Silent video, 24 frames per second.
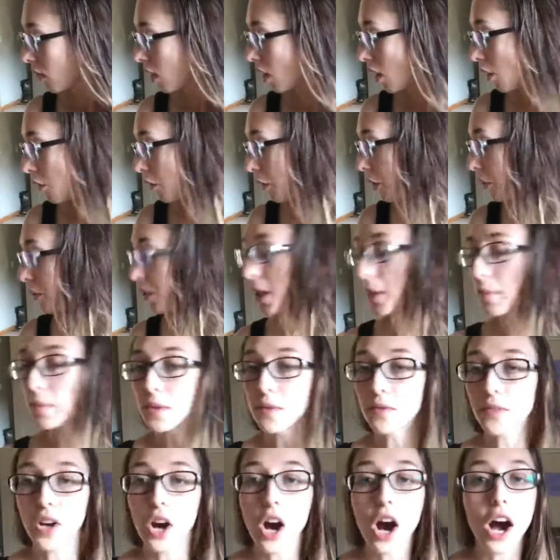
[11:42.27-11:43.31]
a few types
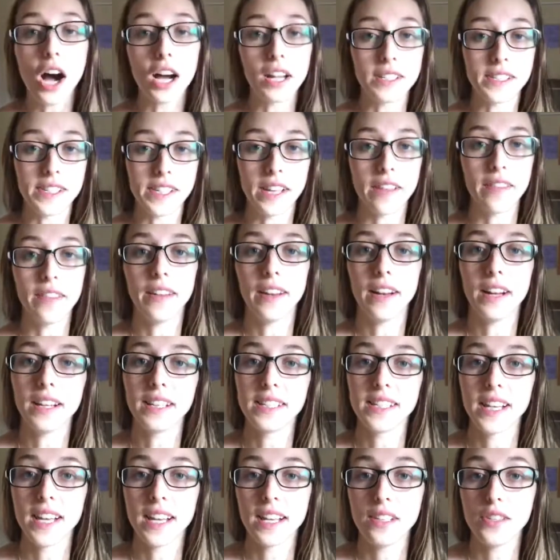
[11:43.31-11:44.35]
of content that I
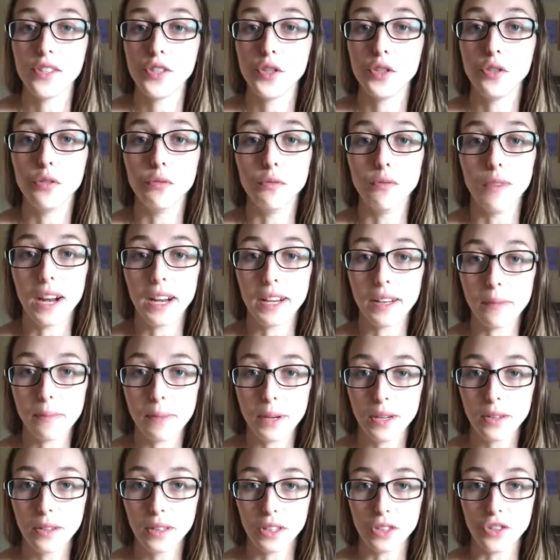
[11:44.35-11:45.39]
tend to write
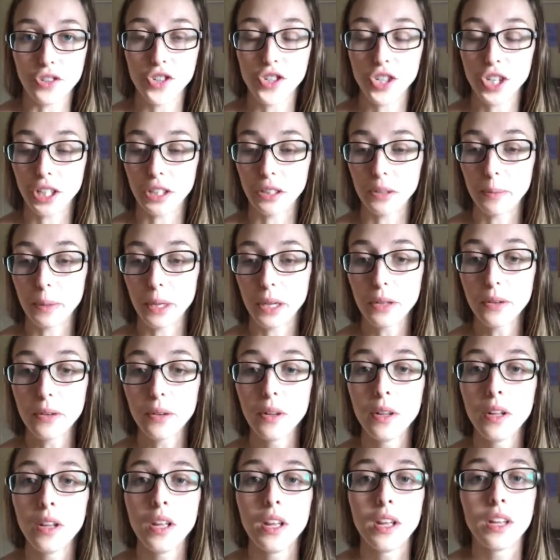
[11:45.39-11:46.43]
about and share
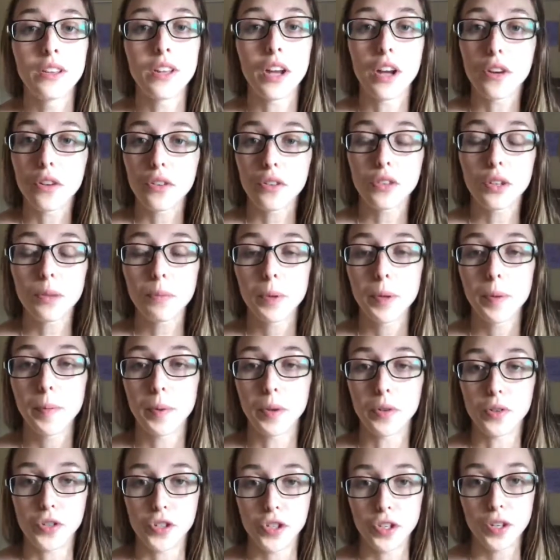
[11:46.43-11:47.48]
about, not only
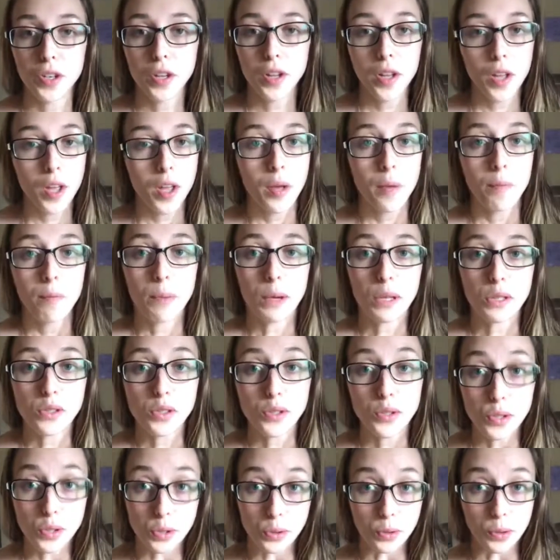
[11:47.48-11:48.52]
promotion, but
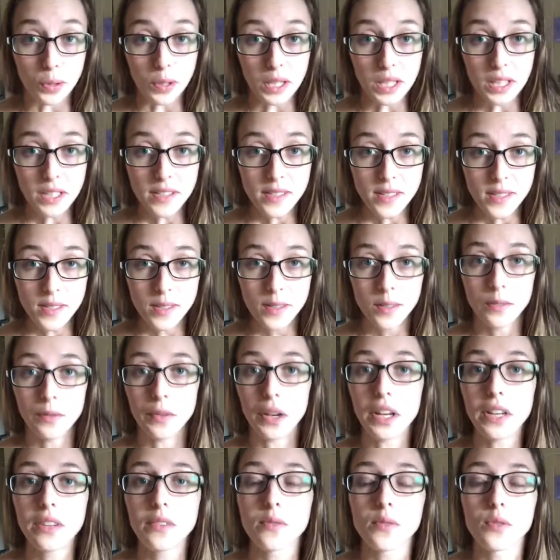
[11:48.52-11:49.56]
stories,
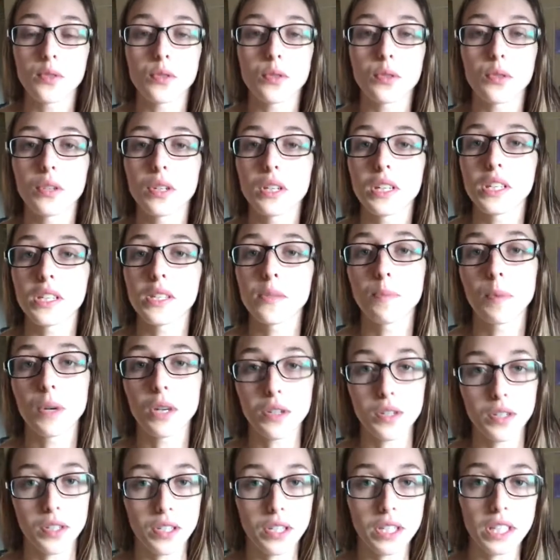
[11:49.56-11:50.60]
right? Stories,
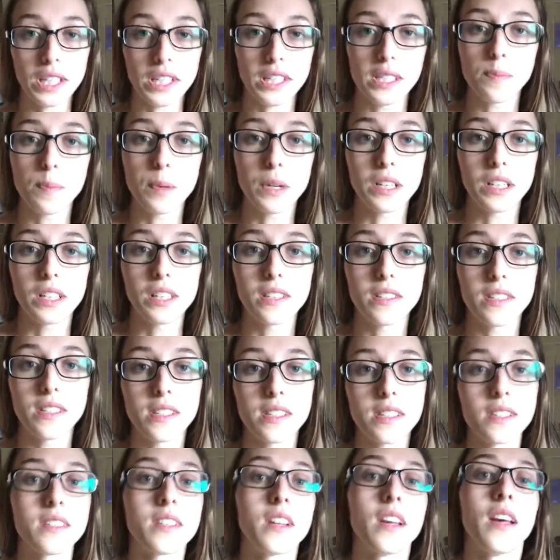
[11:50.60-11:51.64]
personal
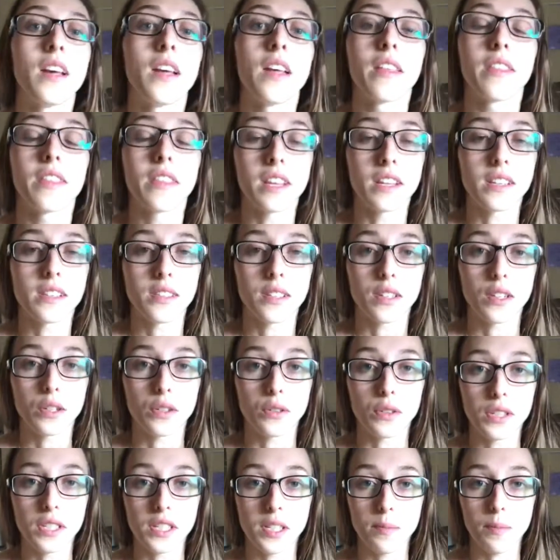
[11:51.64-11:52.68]
experiences, things that are
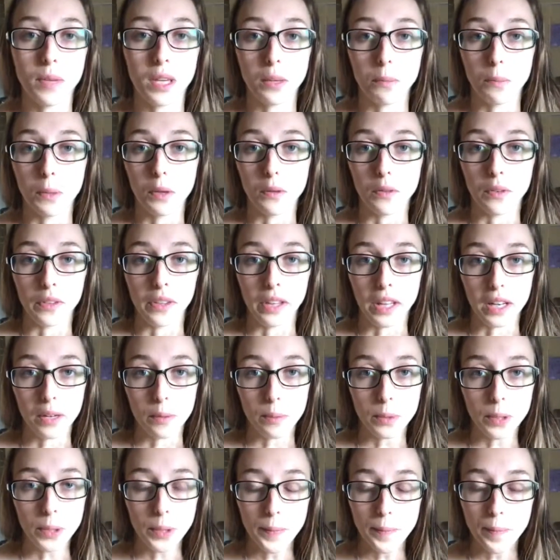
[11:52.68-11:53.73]
going to make me
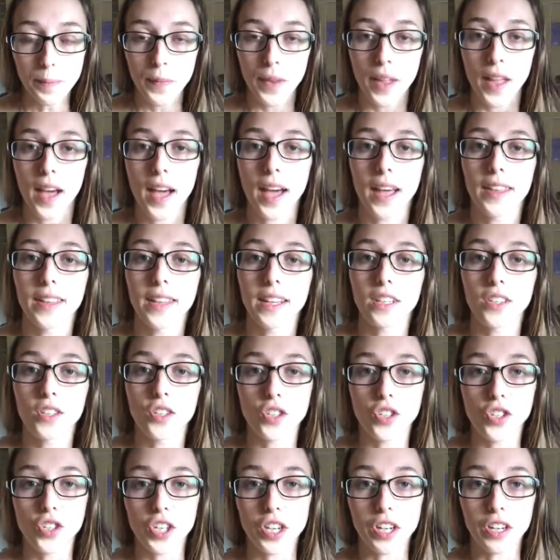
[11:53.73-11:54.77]
relatable. I like
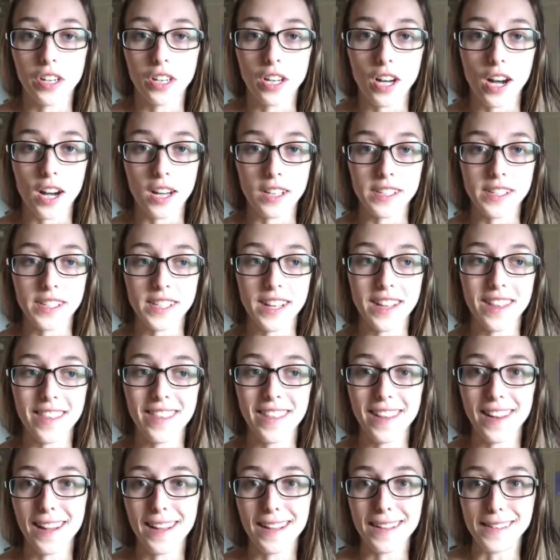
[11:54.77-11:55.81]
to share content
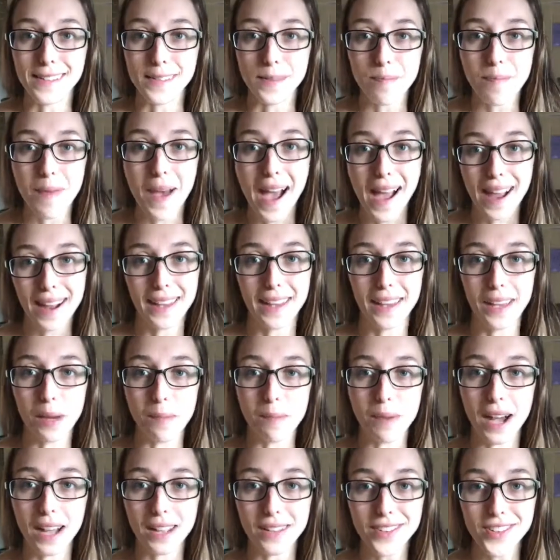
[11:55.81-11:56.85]
that is packing a
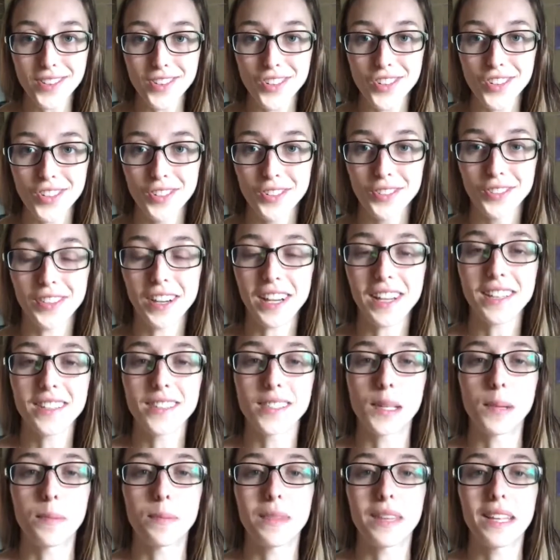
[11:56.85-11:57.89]
punch, right?
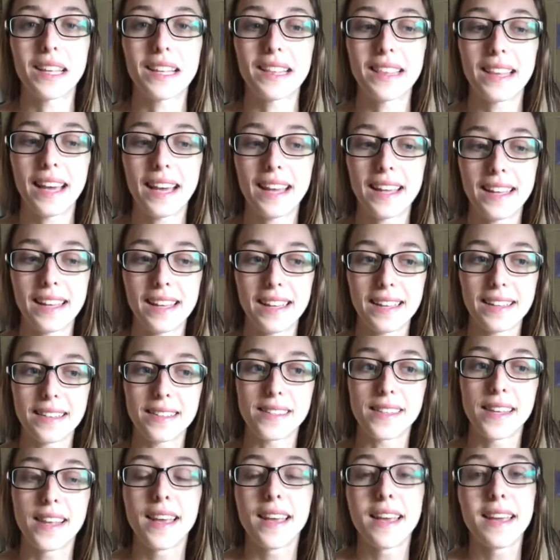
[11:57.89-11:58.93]
Something that
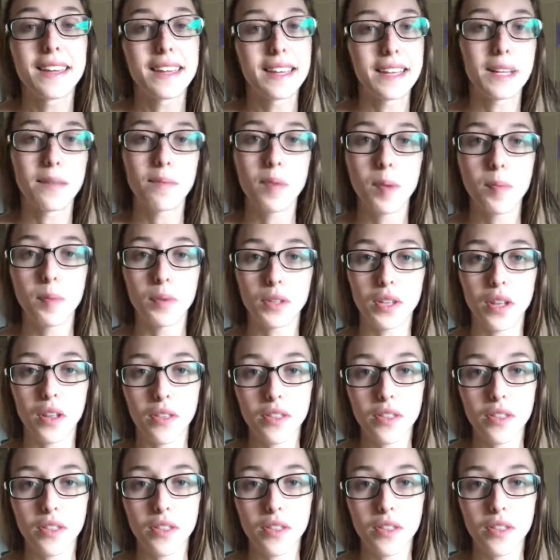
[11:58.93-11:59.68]
is getting people to